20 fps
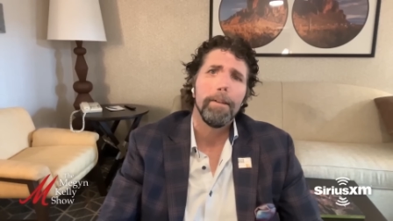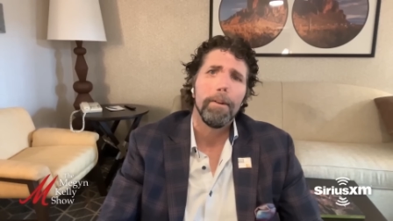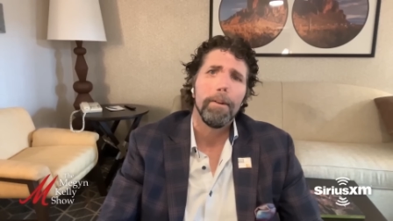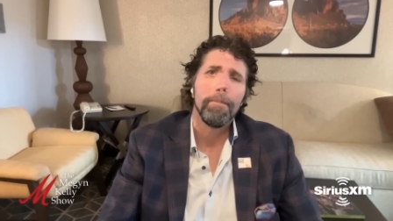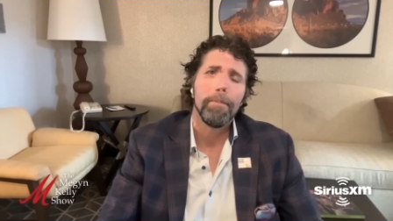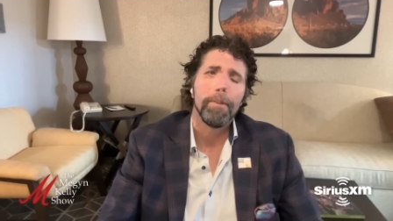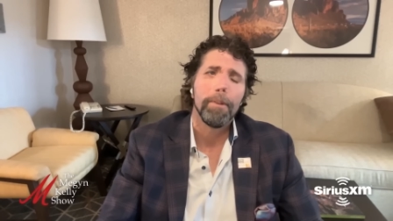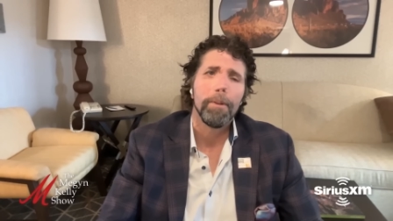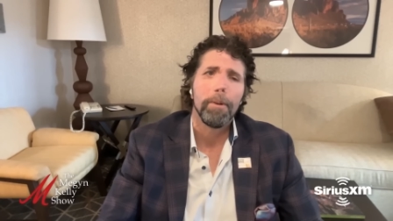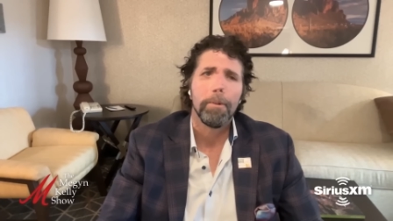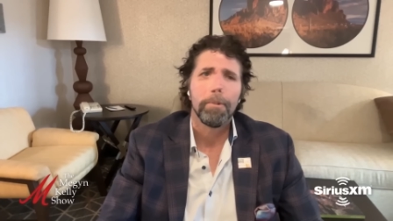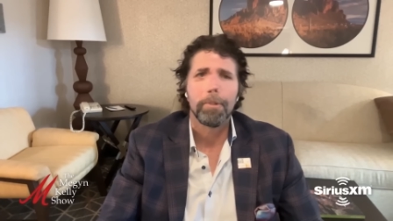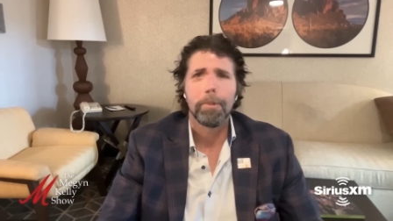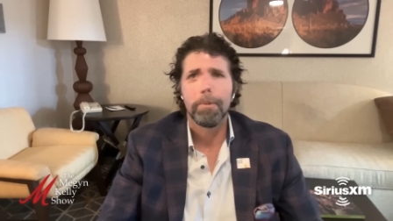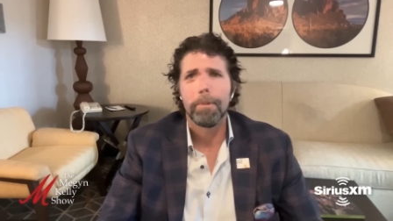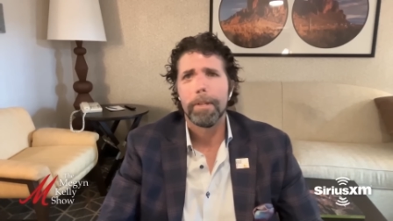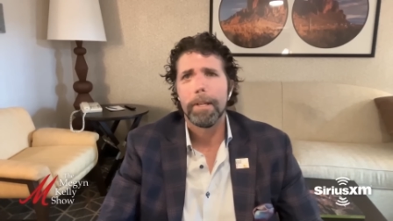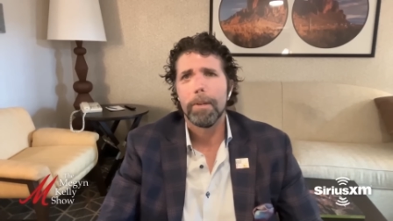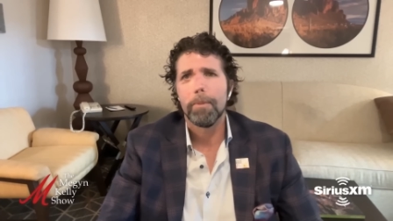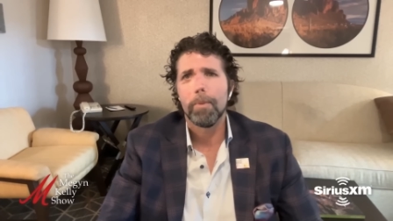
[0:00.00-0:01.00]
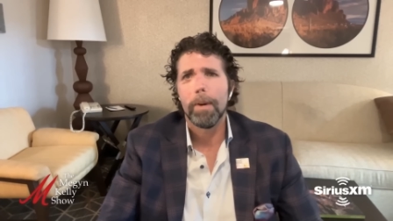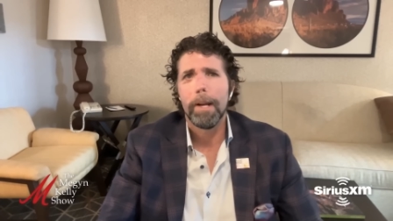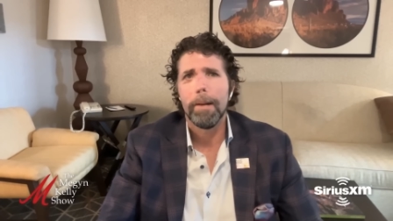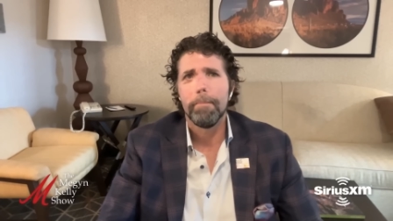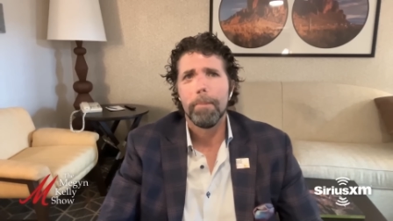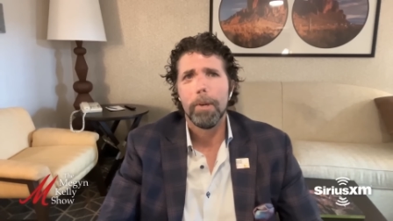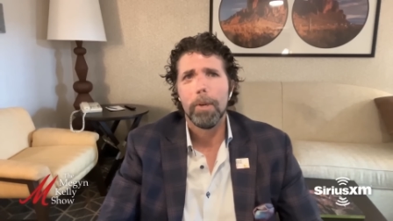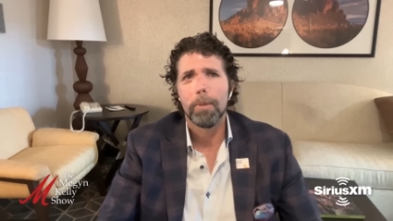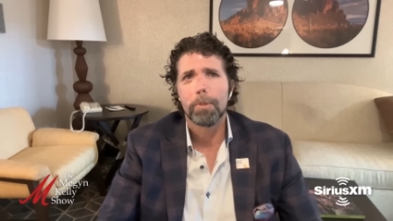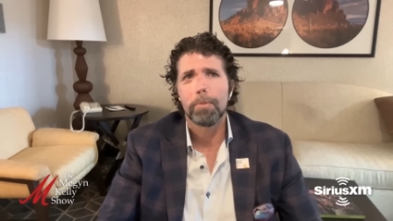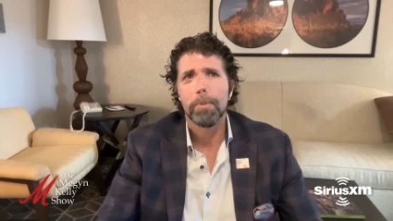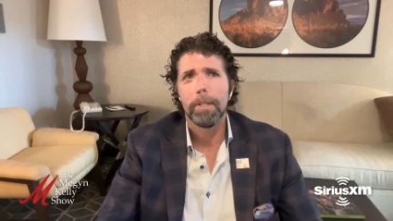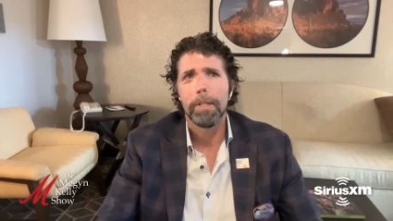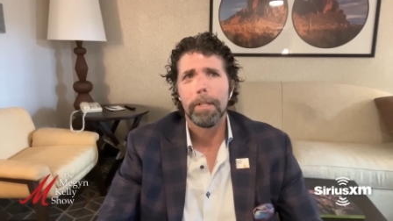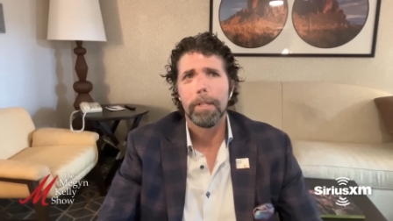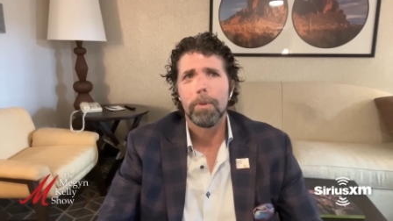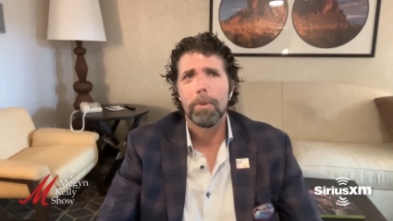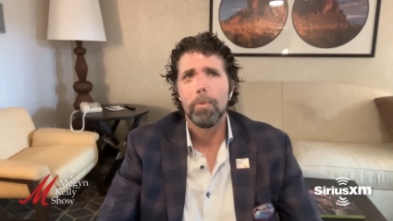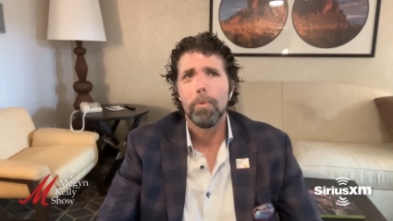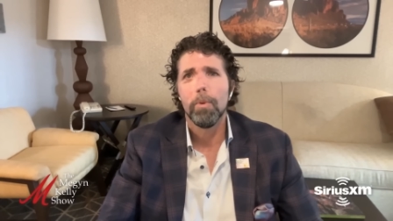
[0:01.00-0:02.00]
You know, for those who think Rambo is
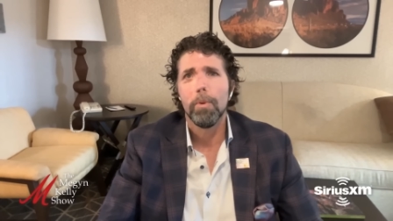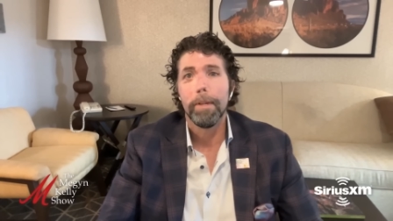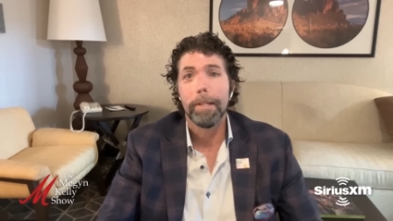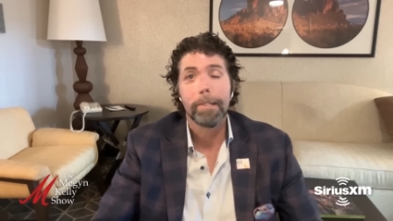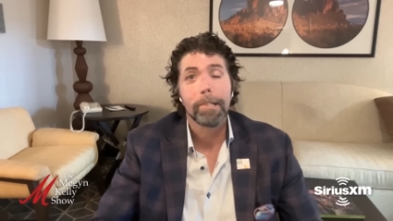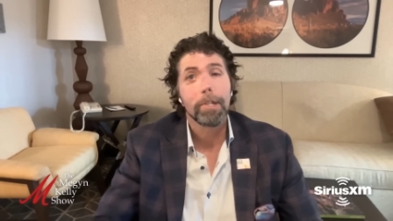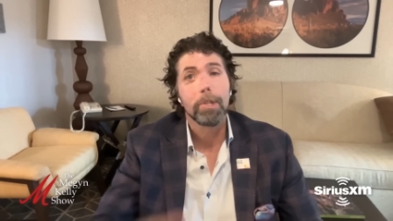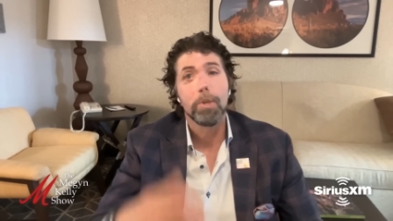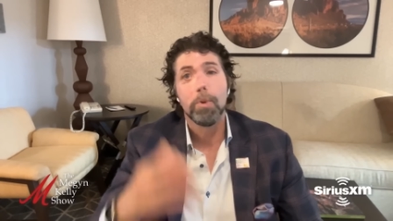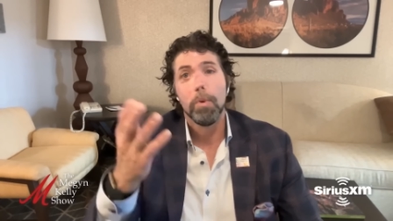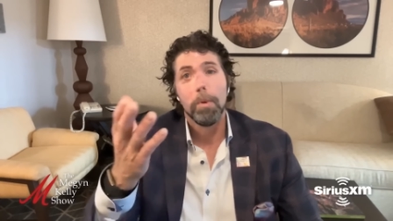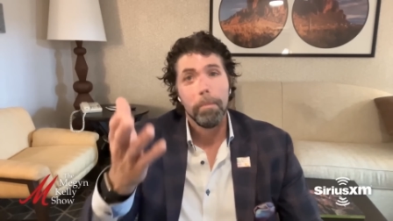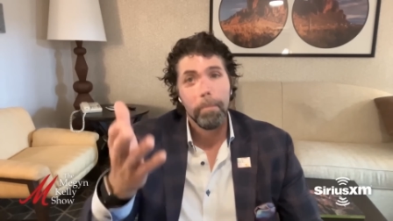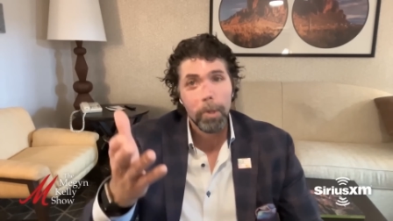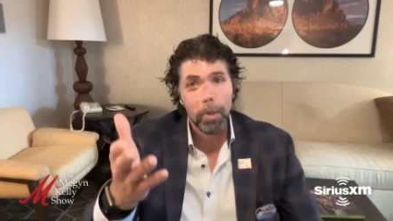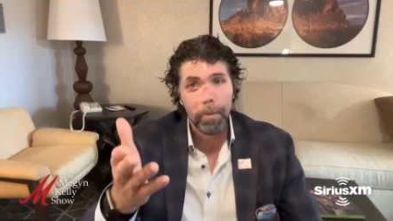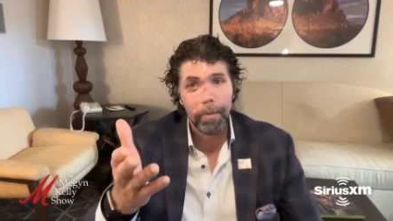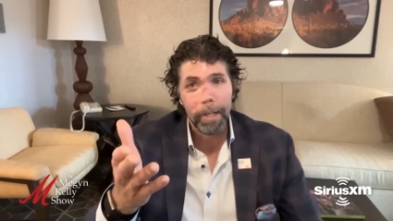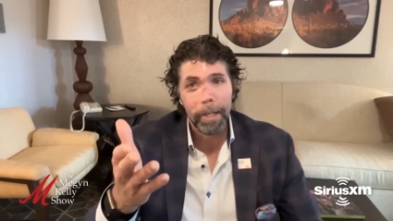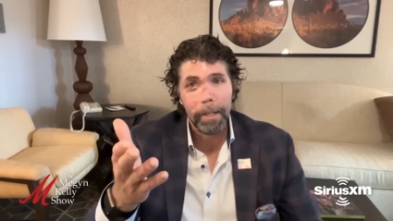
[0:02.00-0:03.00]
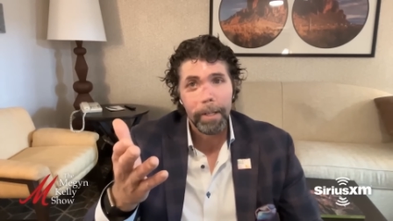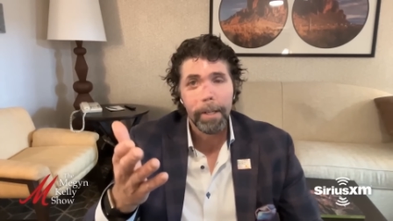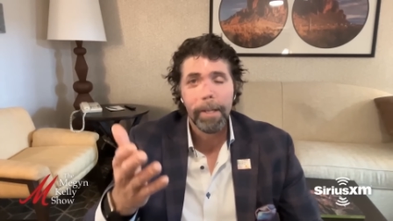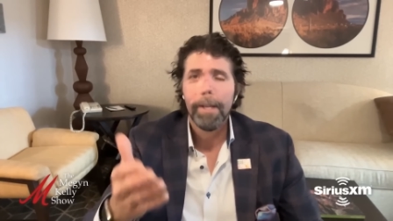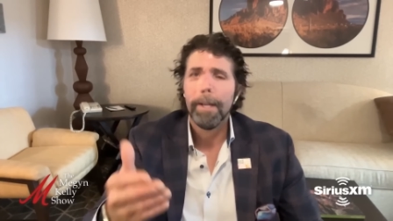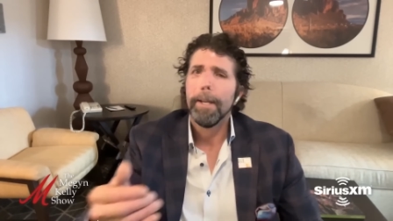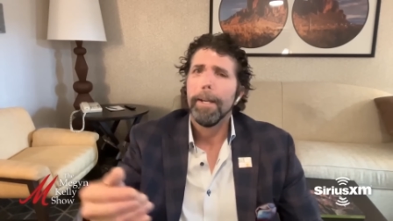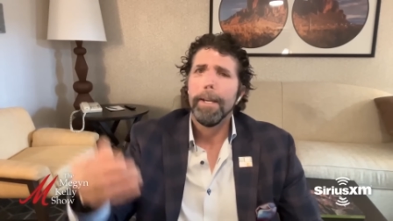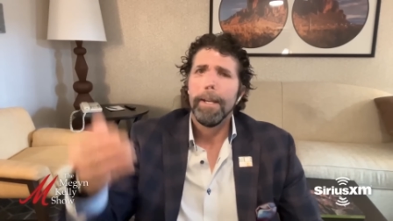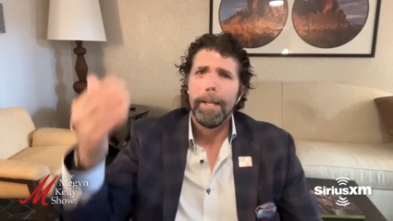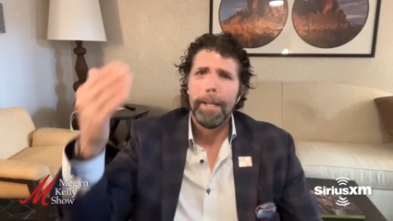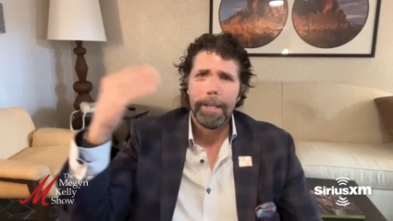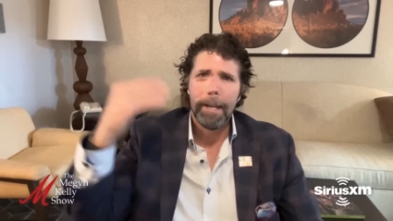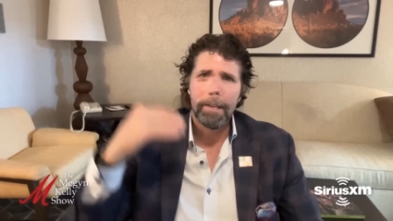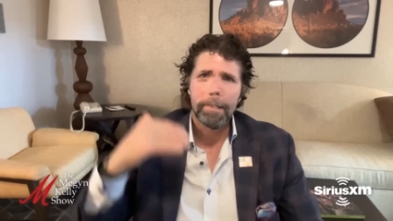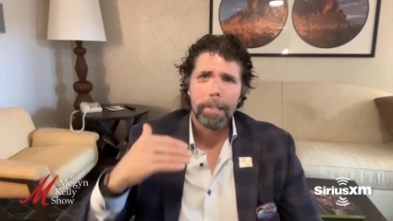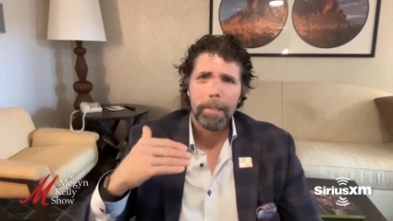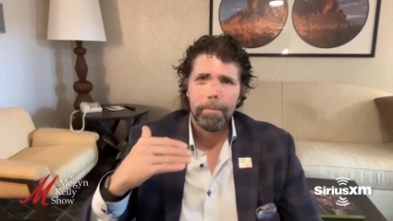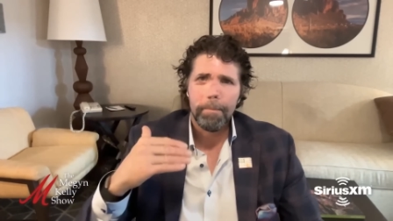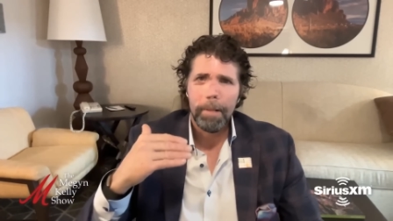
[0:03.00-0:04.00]
really cool, it's a cool movie it
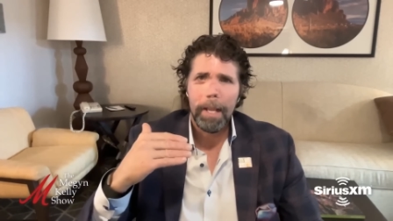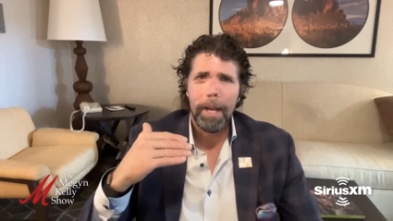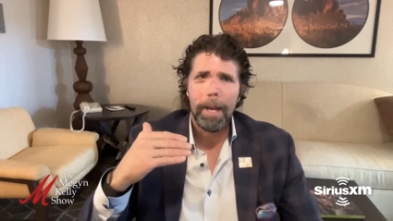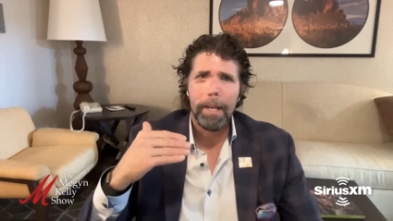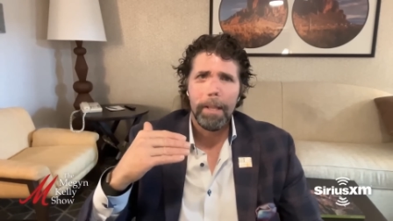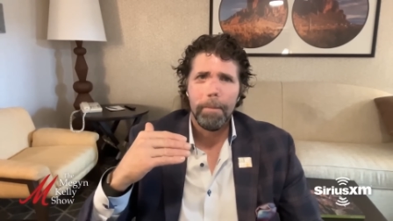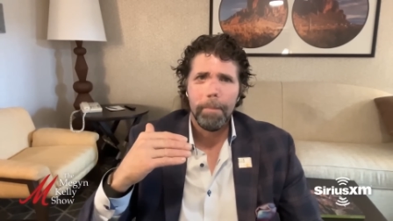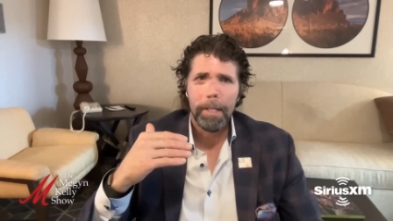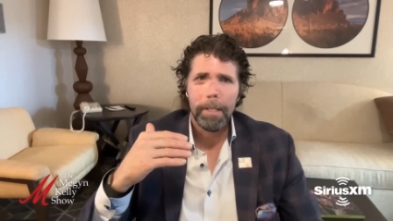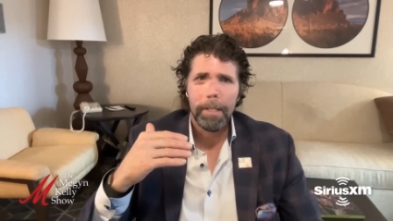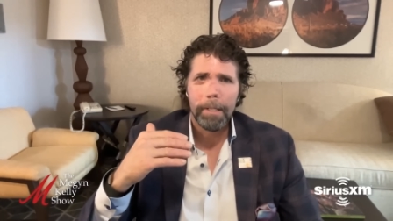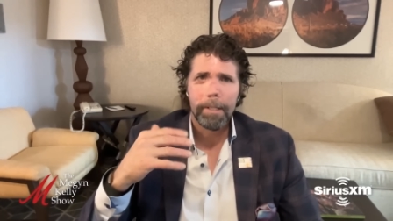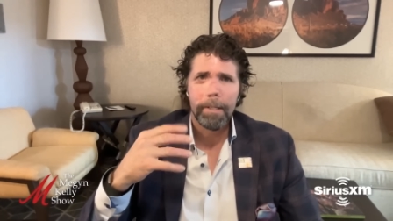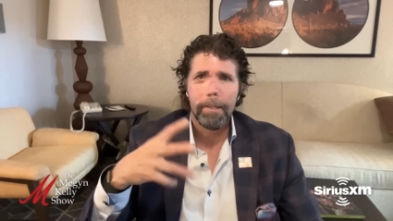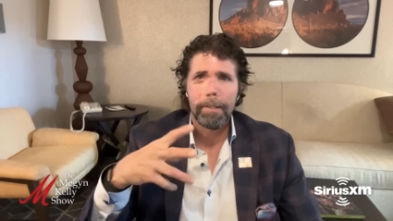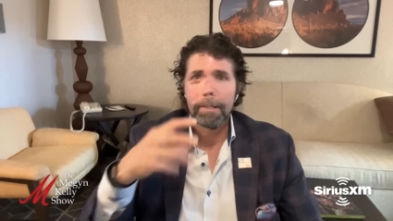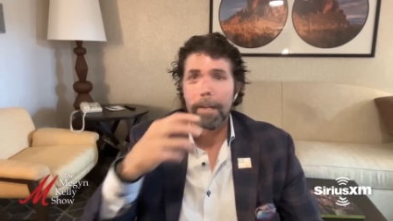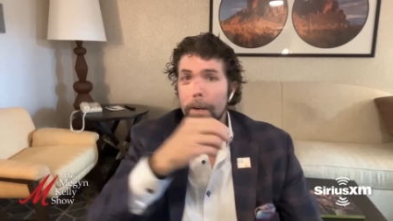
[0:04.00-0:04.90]
doesn't apply in the military.